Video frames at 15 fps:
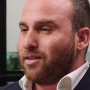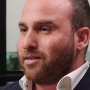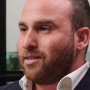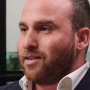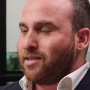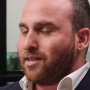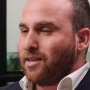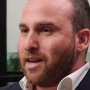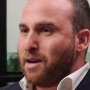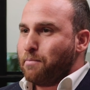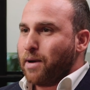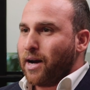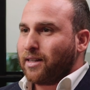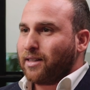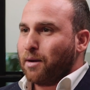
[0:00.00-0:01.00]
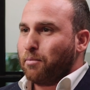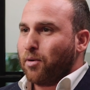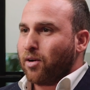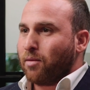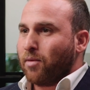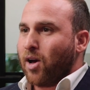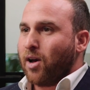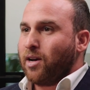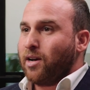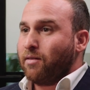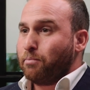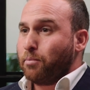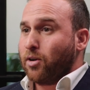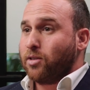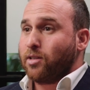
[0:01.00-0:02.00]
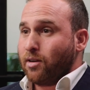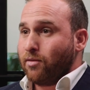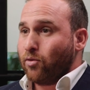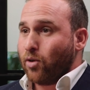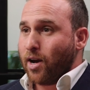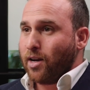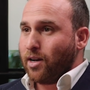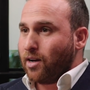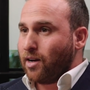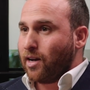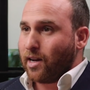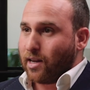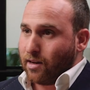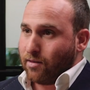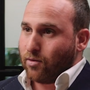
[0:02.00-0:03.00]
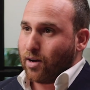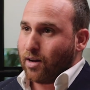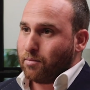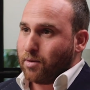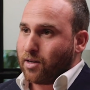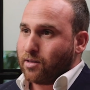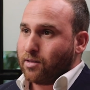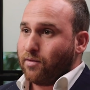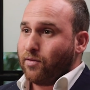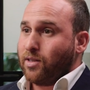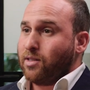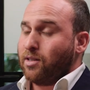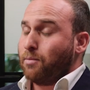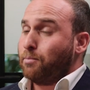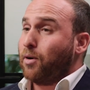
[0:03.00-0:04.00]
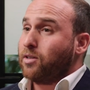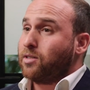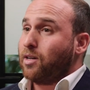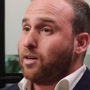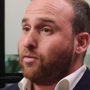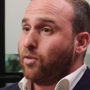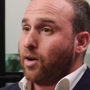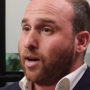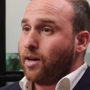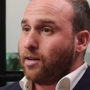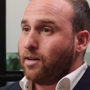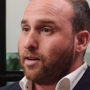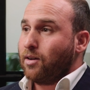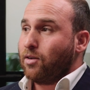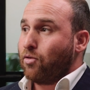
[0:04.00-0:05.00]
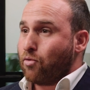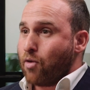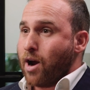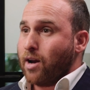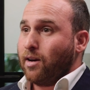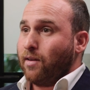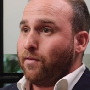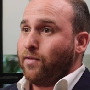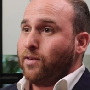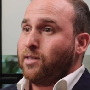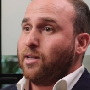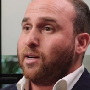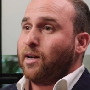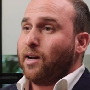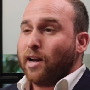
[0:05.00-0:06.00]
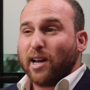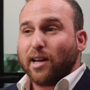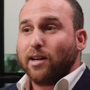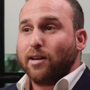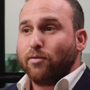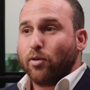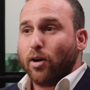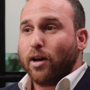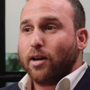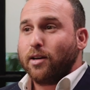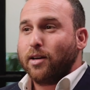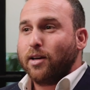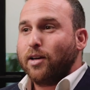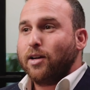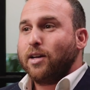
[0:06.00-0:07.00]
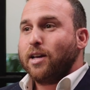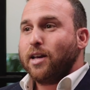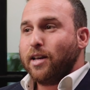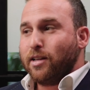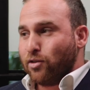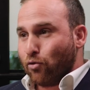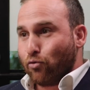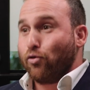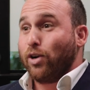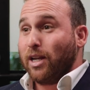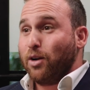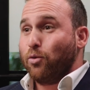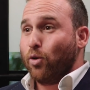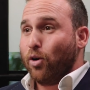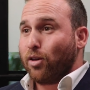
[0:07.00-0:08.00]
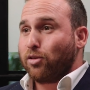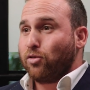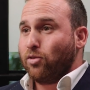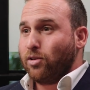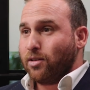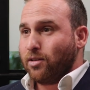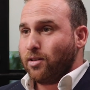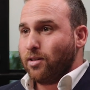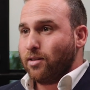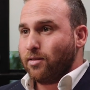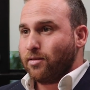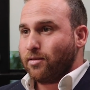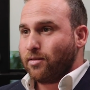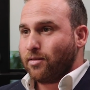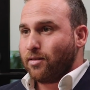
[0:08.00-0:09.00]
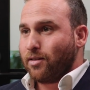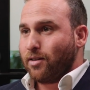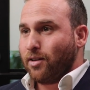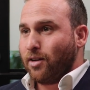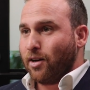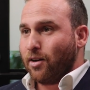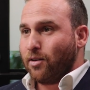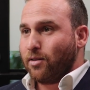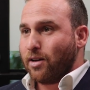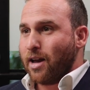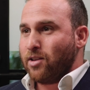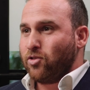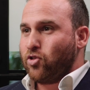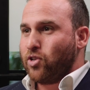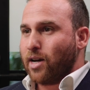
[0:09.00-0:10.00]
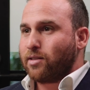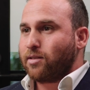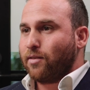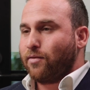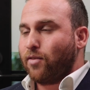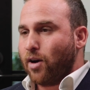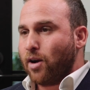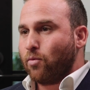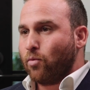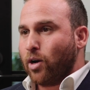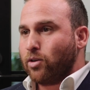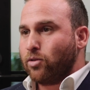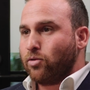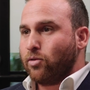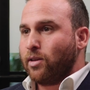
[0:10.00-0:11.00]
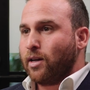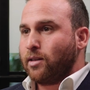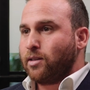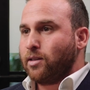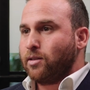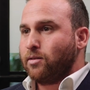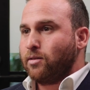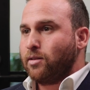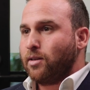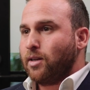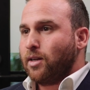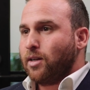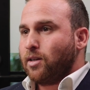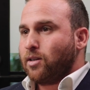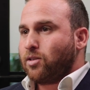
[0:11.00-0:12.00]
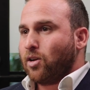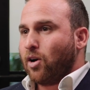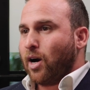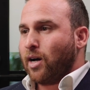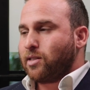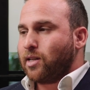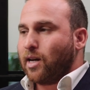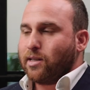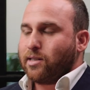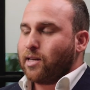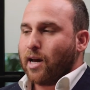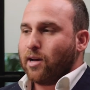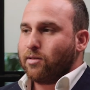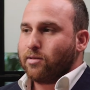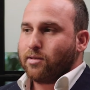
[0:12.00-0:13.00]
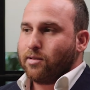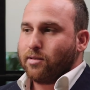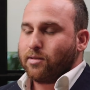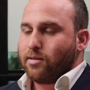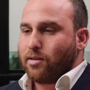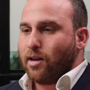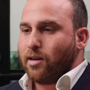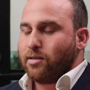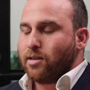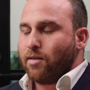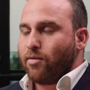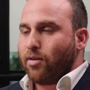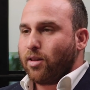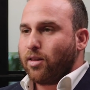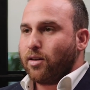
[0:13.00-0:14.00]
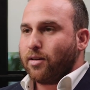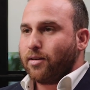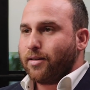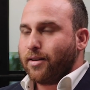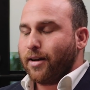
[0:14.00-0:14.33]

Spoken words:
does it impact our bottom line in a positive way, in a negative way? Because if it's in a positive way, great. If it's in a negative way, is it really worth doing the deal, you know, and justifying why you're doing that deal? So I say sales is everything.